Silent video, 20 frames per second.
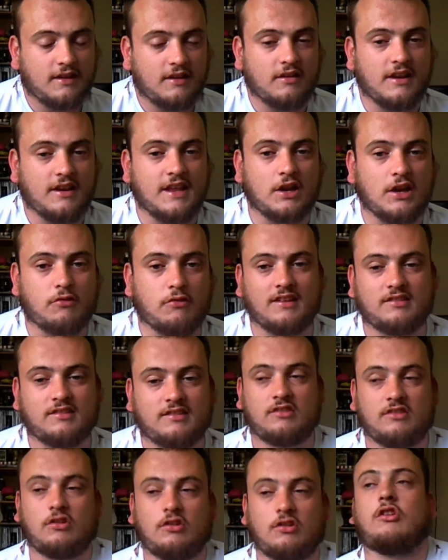an increase.
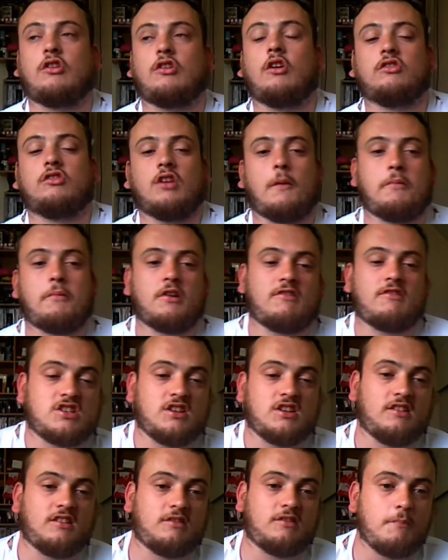It's also a progression.